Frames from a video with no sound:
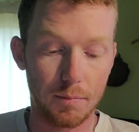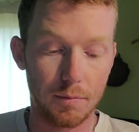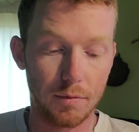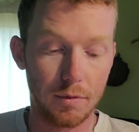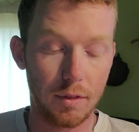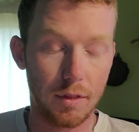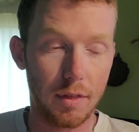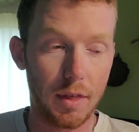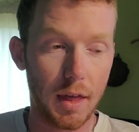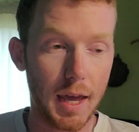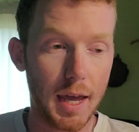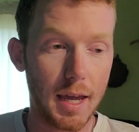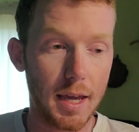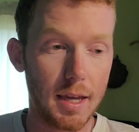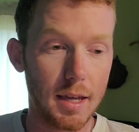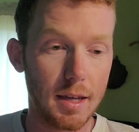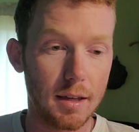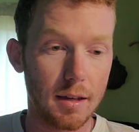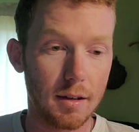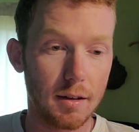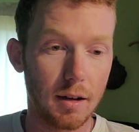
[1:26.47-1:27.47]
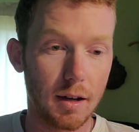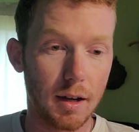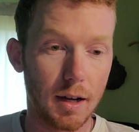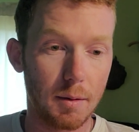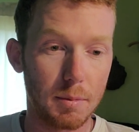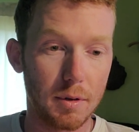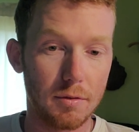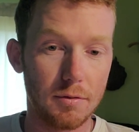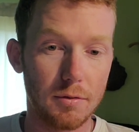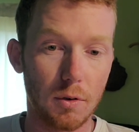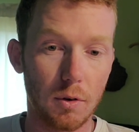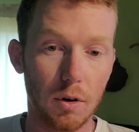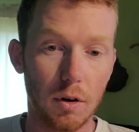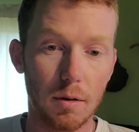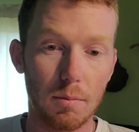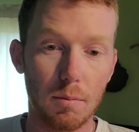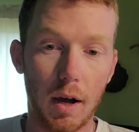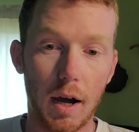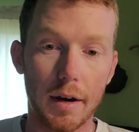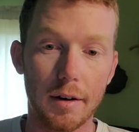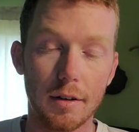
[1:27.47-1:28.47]
They, before
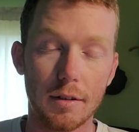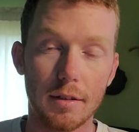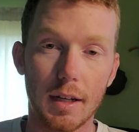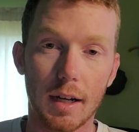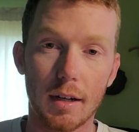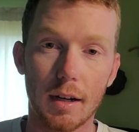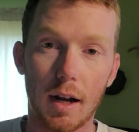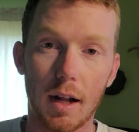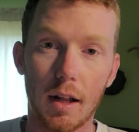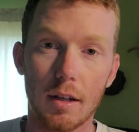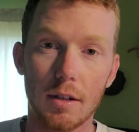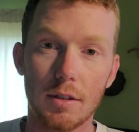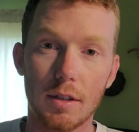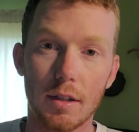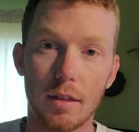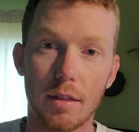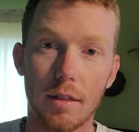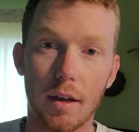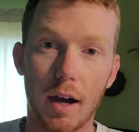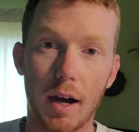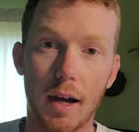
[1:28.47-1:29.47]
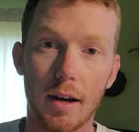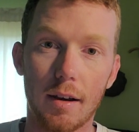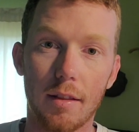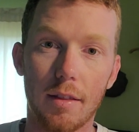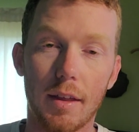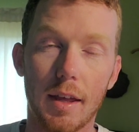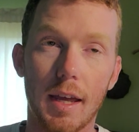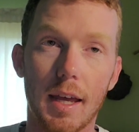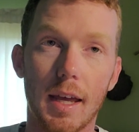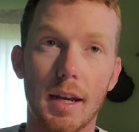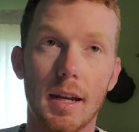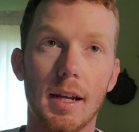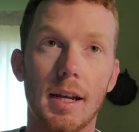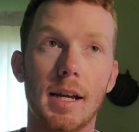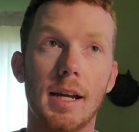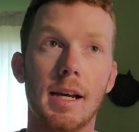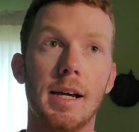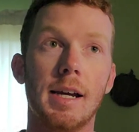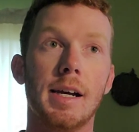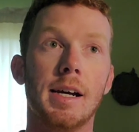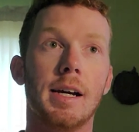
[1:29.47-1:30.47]
modern technology, thought that
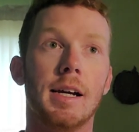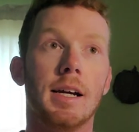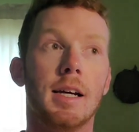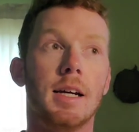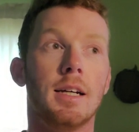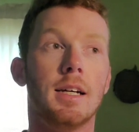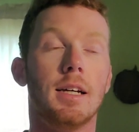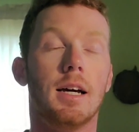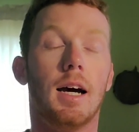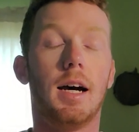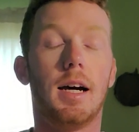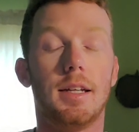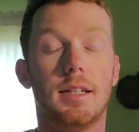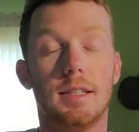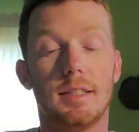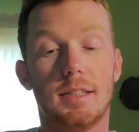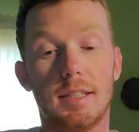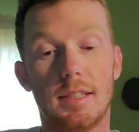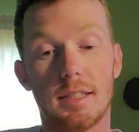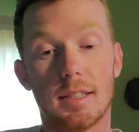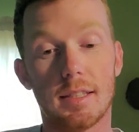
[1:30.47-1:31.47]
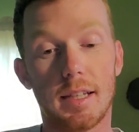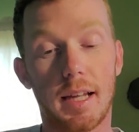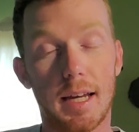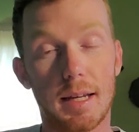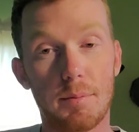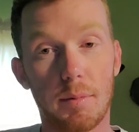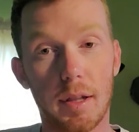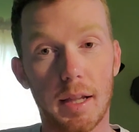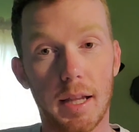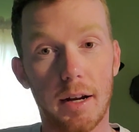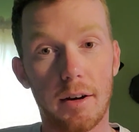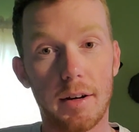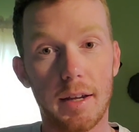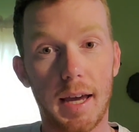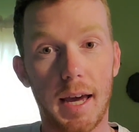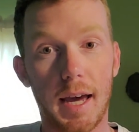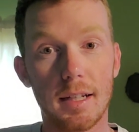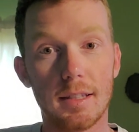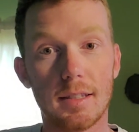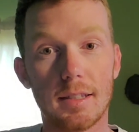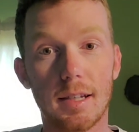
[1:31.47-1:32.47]
diseases like malaria
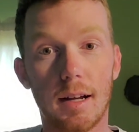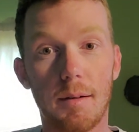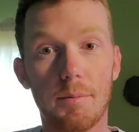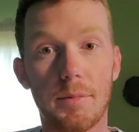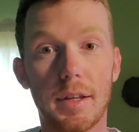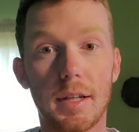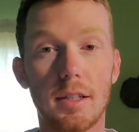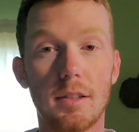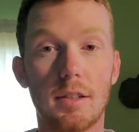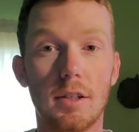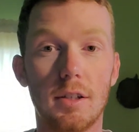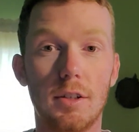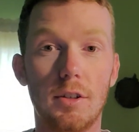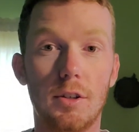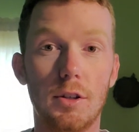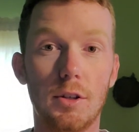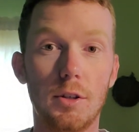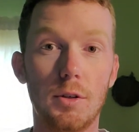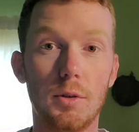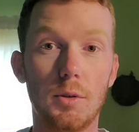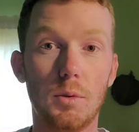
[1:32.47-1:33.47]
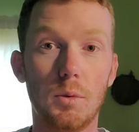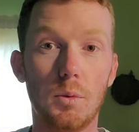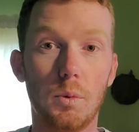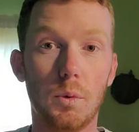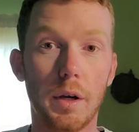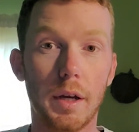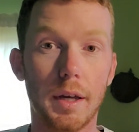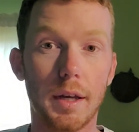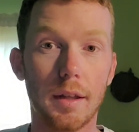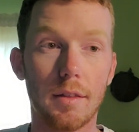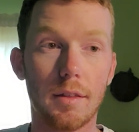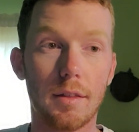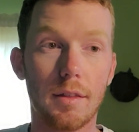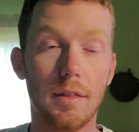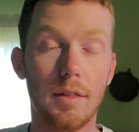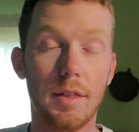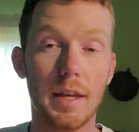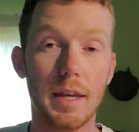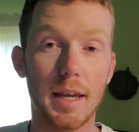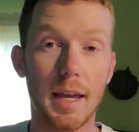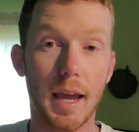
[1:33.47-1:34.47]
had something to do with
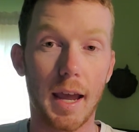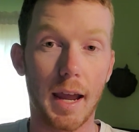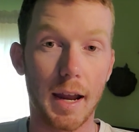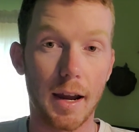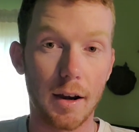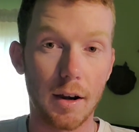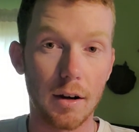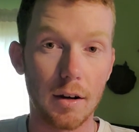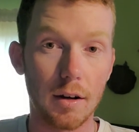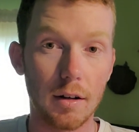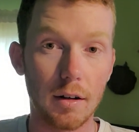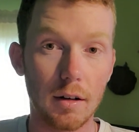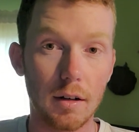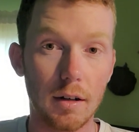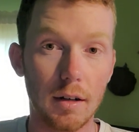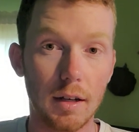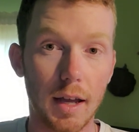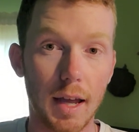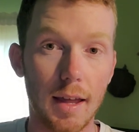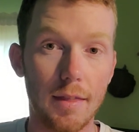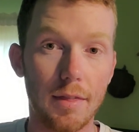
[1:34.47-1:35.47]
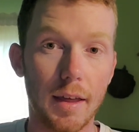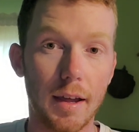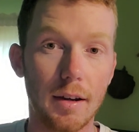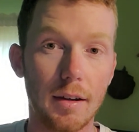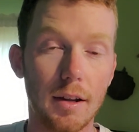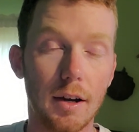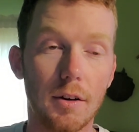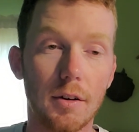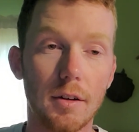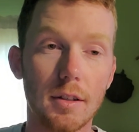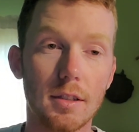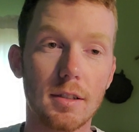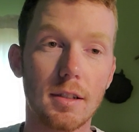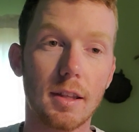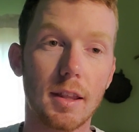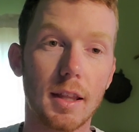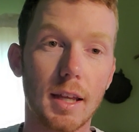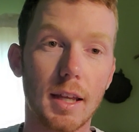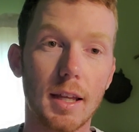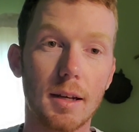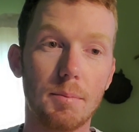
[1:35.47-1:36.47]
the air, and they noticed
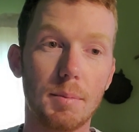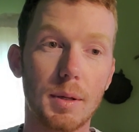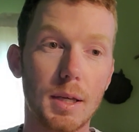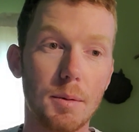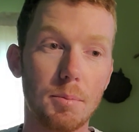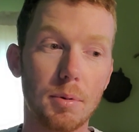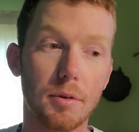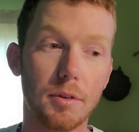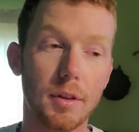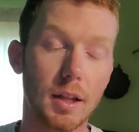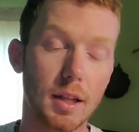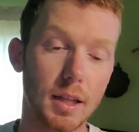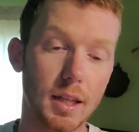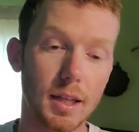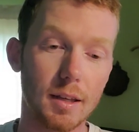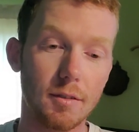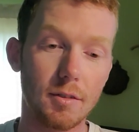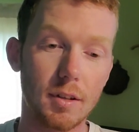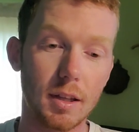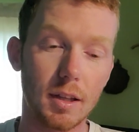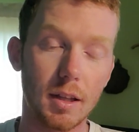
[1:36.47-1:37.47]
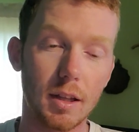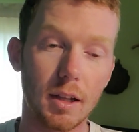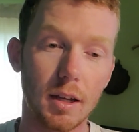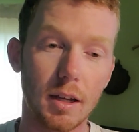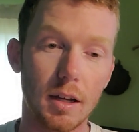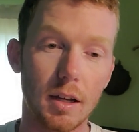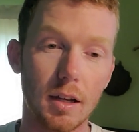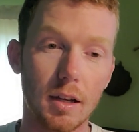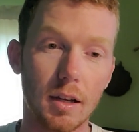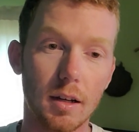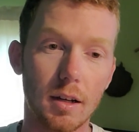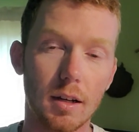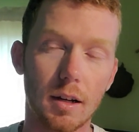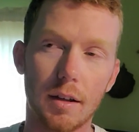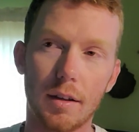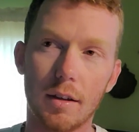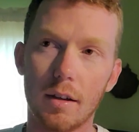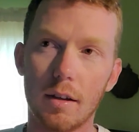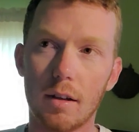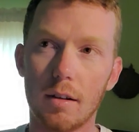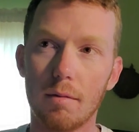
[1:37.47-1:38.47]
that people that lived in
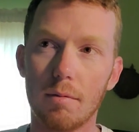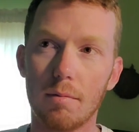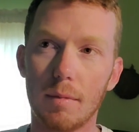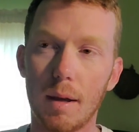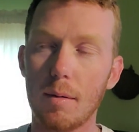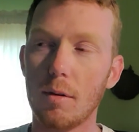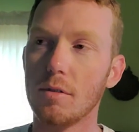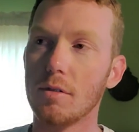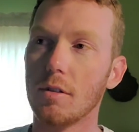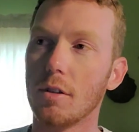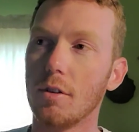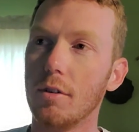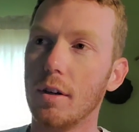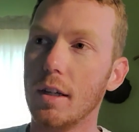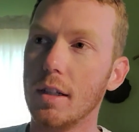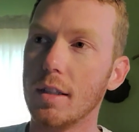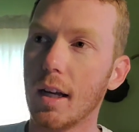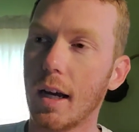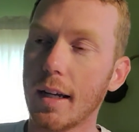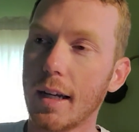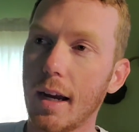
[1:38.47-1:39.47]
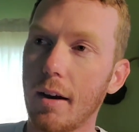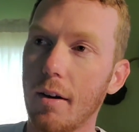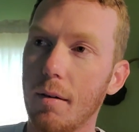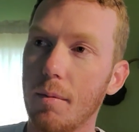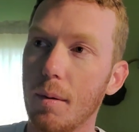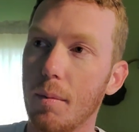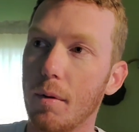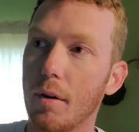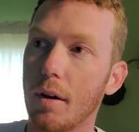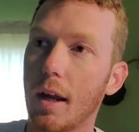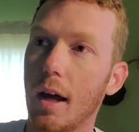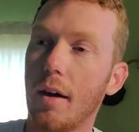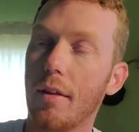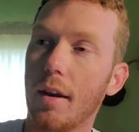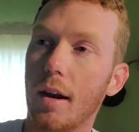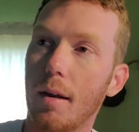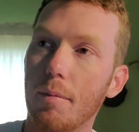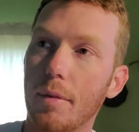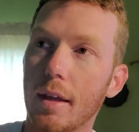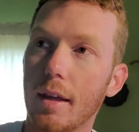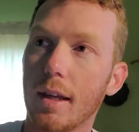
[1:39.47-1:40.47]
maybe it was the Greeks. I can't remember now
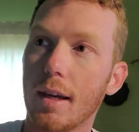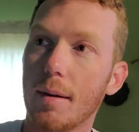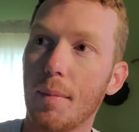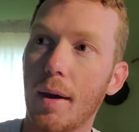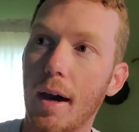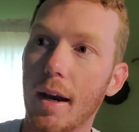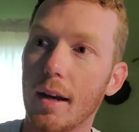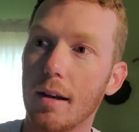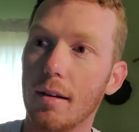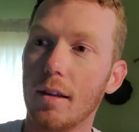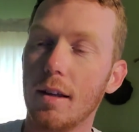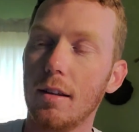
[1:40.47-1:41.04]
that I'm thinking about it.